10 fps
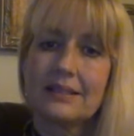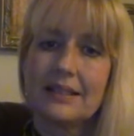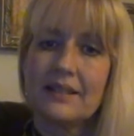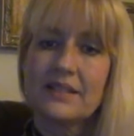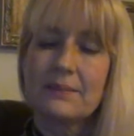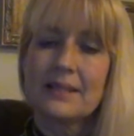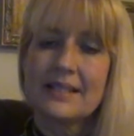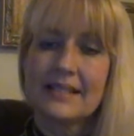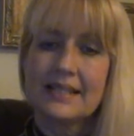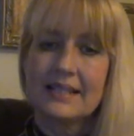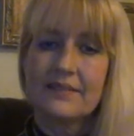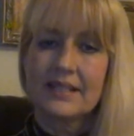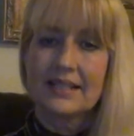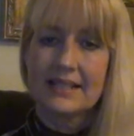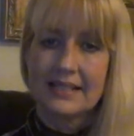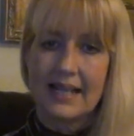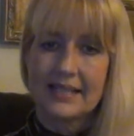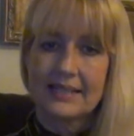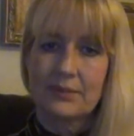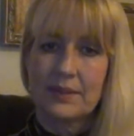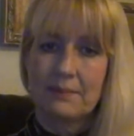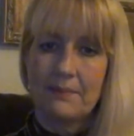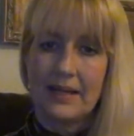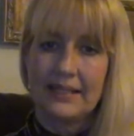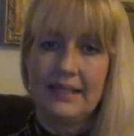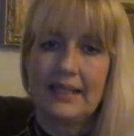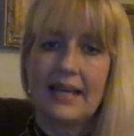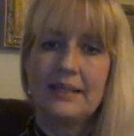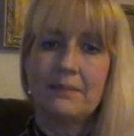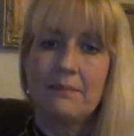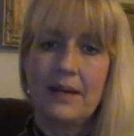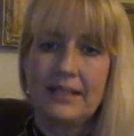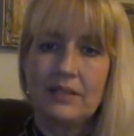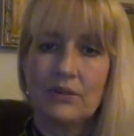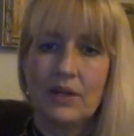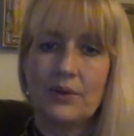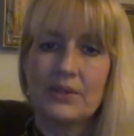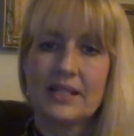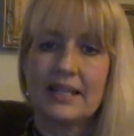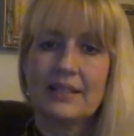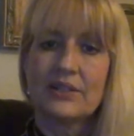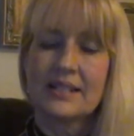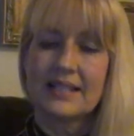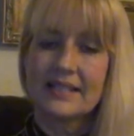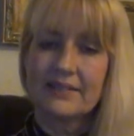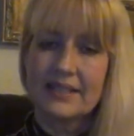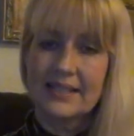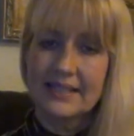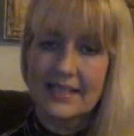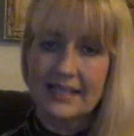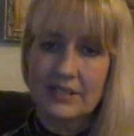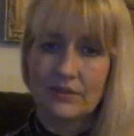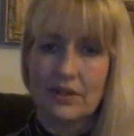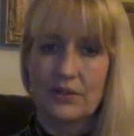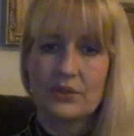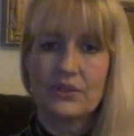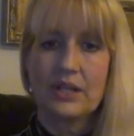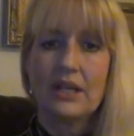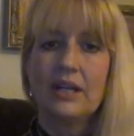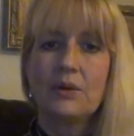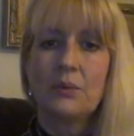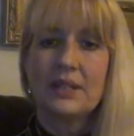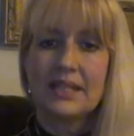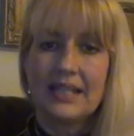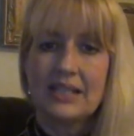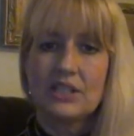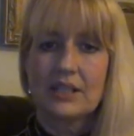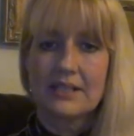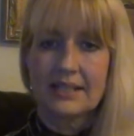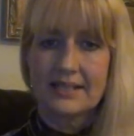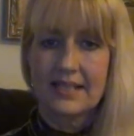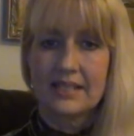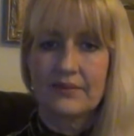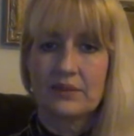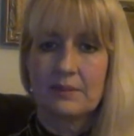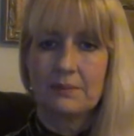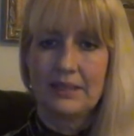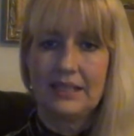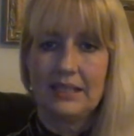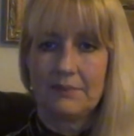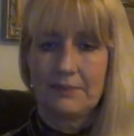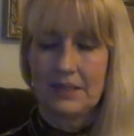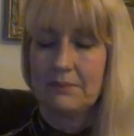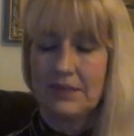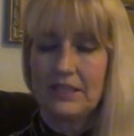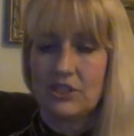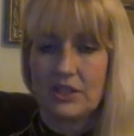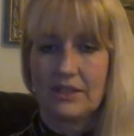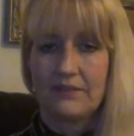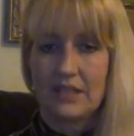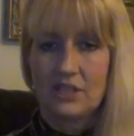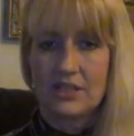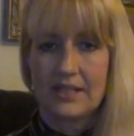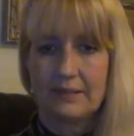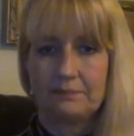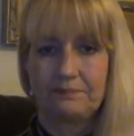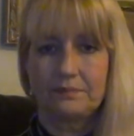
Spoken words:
gives them a sense of success with money, and the money grows and their sense of success grows with each successful completion of each step.